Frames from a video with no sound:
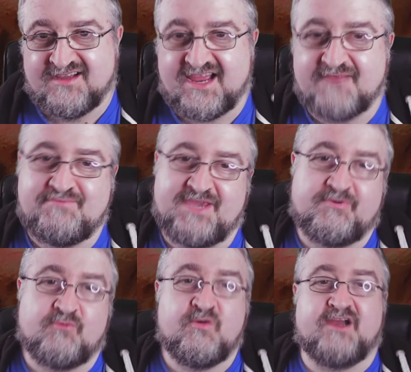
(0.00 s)
And
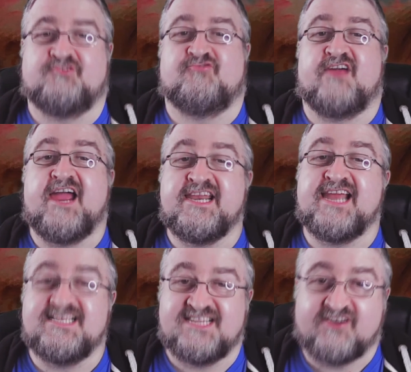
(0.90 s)
people were trying.
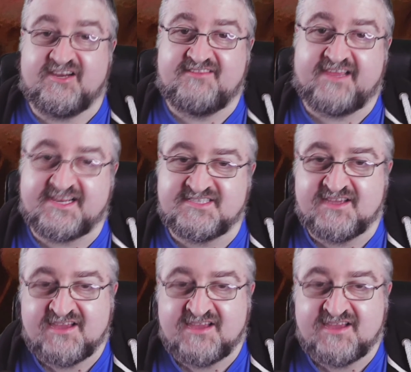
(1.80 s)
That's the annoying thing is,